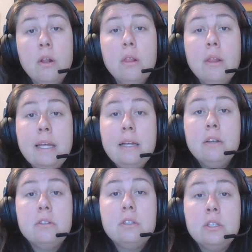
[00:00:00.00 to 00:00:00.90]

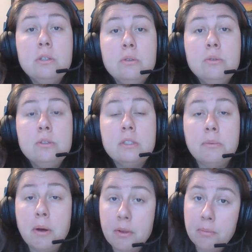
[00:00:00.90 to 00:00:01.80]
link to
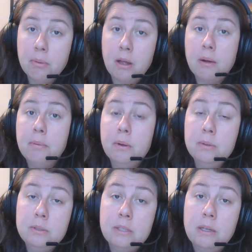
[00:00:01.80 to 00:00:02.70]
some other blog
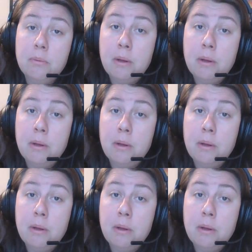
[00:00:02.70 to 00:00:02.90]
posts that